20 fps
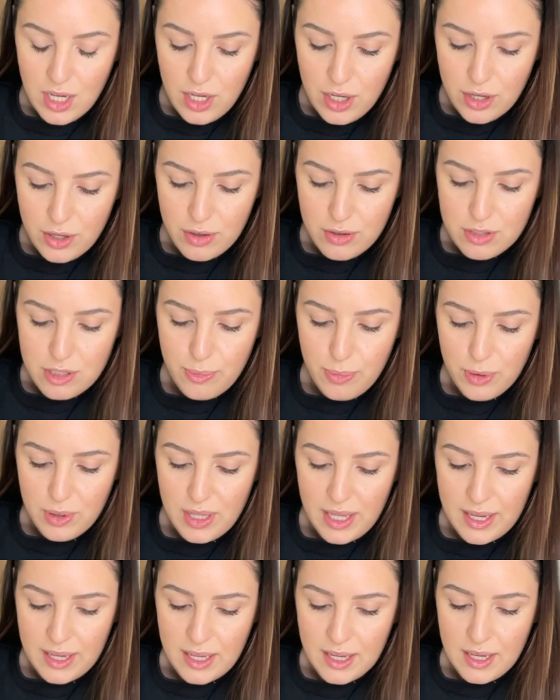You can also put
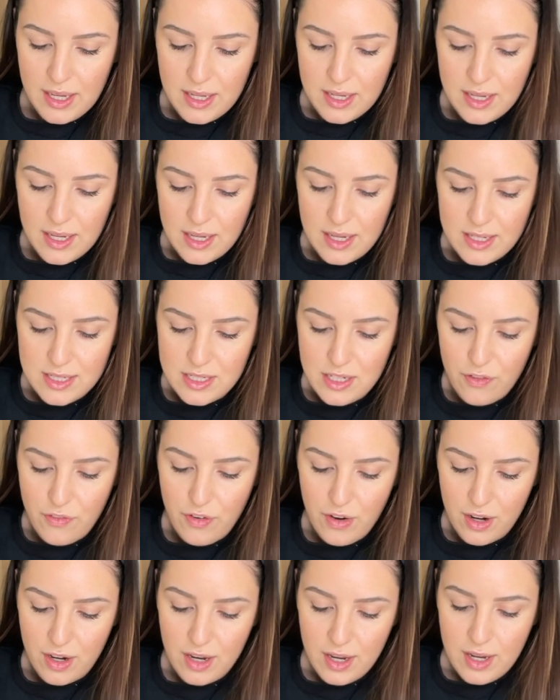like
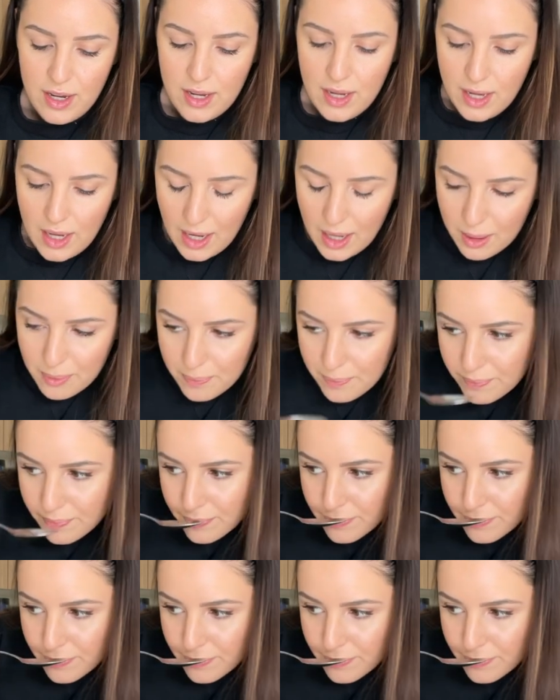different, um,